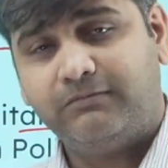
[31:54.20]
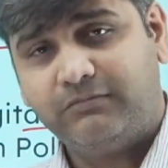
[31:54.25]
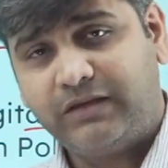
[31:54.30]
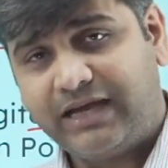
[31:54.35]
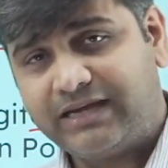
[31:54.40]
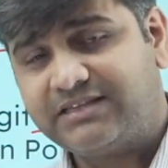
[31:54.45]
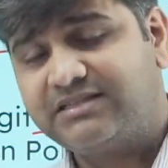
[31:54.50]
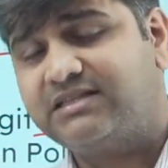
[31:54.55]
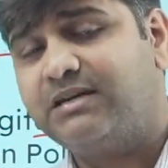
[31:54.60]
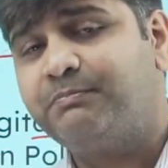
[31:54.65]

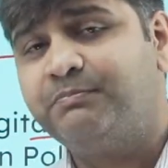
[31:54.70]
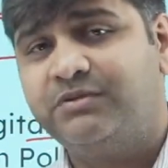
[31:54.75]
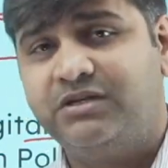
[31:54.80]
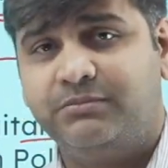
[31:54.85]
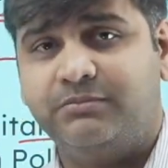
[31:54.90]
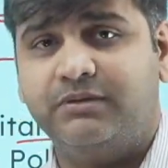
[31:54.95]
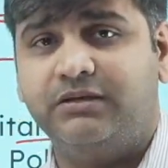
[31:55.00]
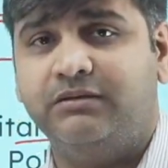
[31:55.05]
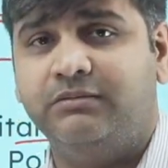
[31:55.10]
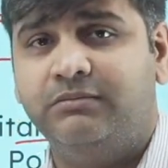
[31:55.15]

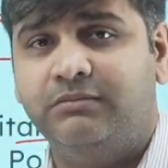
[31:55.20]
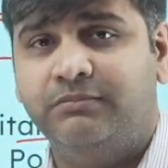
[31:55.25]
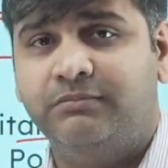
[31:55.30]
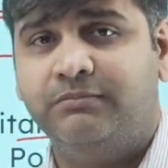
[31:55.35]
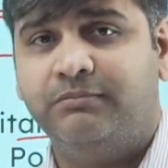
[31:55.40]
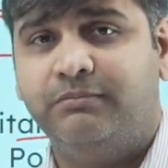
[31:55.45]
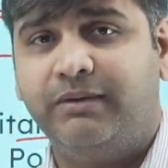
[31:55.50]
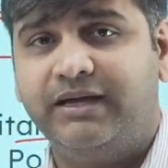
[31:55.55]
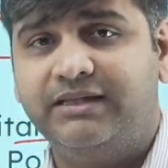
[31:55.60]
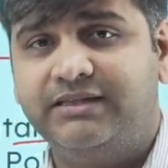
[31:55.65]
acceptable
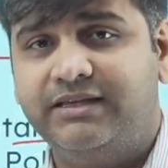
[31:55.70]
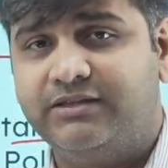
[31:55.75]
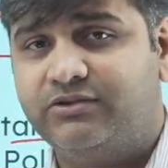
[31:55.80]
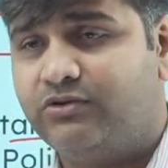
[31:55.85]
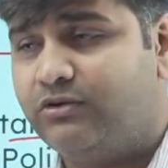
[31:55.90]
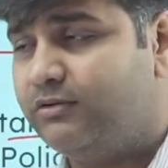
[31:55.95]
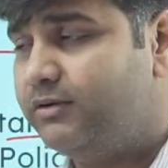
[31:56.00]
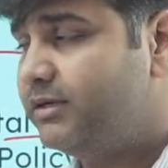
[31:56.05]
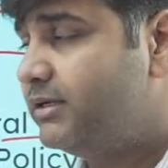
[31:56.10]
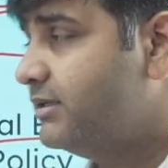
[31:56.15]
by the
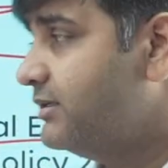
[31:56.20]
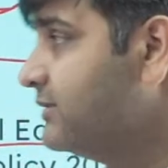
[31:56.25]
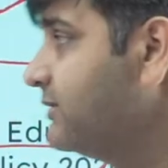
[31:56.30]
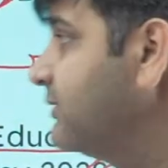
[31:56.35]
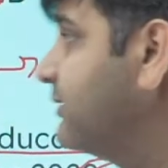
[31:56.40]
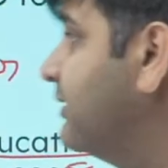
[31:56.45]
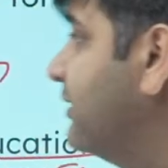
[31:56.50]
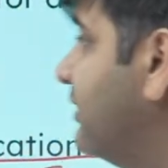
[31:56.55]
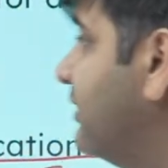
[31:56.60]
authorities.